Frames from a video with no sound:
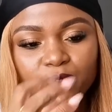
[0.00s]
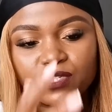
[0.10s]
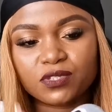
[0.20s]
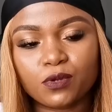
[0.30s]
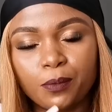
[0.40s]
You
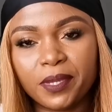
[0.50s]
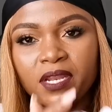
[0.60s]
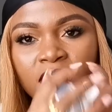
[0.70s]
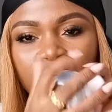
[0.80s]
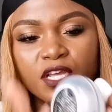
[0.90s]
just
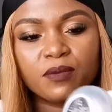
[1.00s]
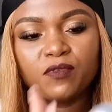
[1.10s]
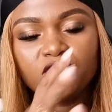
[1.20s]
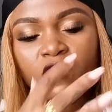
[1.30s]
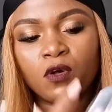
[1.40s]
open,
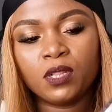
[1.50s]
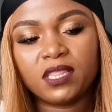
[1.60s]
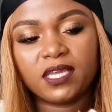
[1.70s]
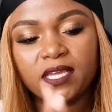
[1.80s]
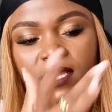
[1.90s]
remove all
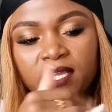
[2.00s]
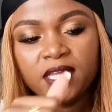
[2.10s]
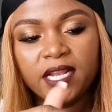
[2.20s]
the